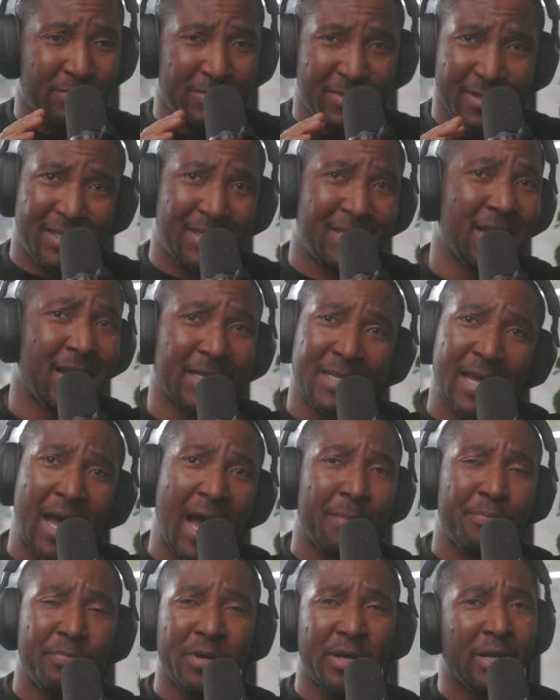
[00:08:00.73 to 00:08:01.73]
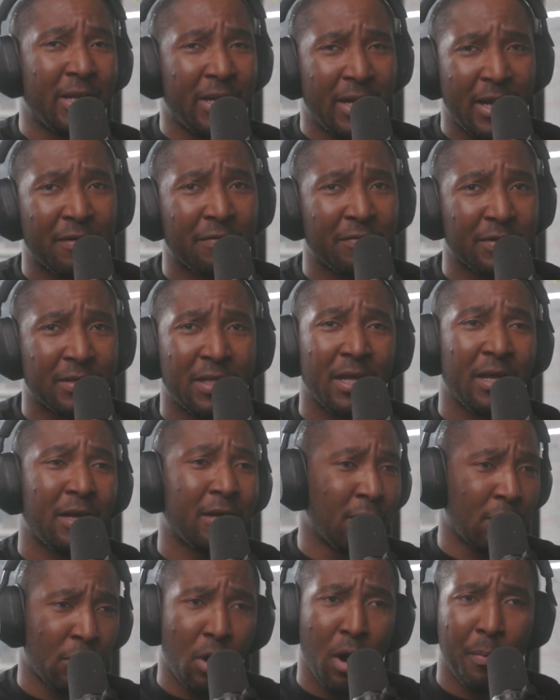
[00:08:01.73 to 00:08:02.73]
sex happen and everything
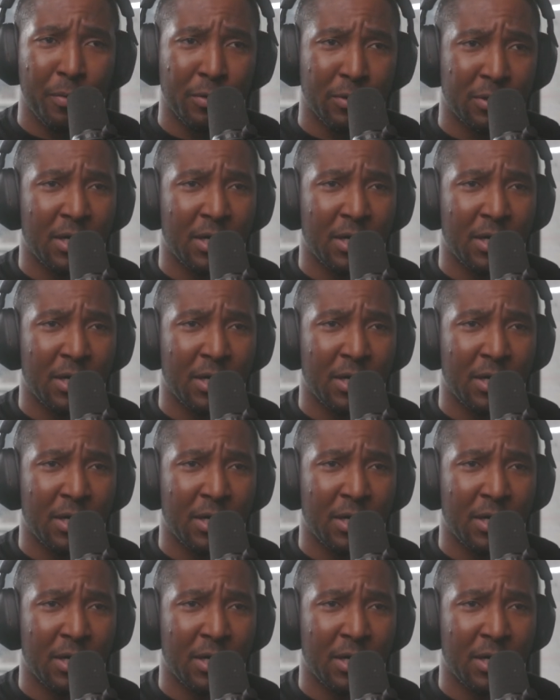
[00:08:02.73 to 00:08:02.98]
a couple of